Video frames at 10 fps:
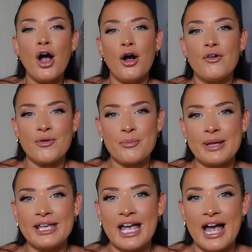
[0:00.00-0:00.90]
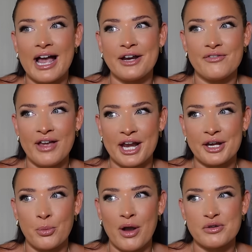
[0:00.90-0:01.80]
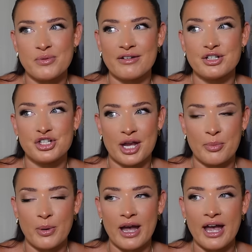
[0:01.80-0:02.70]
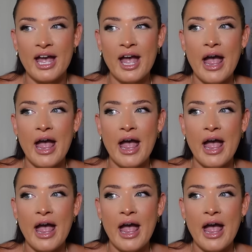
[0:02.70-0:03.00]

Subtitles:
of me at an event where I was wearing shapewear